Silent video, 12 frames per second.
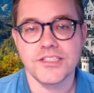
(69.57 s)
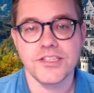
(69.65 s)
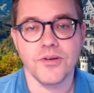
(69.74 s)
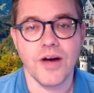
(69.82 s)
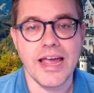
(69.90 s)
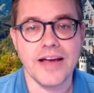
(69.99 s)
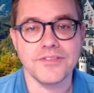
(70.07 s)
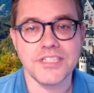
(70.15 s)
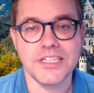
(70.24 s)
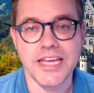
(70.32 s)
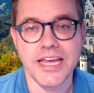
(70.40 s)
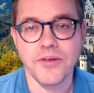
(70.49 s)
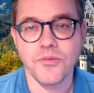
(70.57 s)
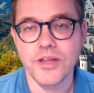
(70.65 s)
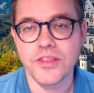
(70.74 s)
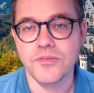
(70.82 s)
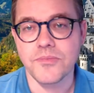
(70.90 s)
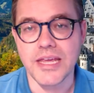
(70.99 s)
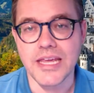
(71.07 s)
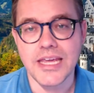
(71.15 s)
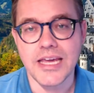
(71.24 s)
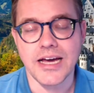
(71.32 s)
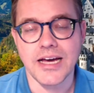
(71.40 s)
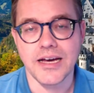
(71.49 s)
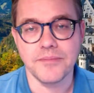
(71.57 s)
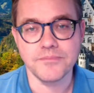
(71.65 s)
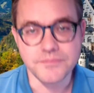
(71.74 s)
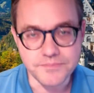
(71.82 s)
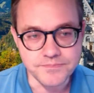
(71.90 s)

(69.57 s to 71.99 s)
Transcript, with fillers: So I have today with me um,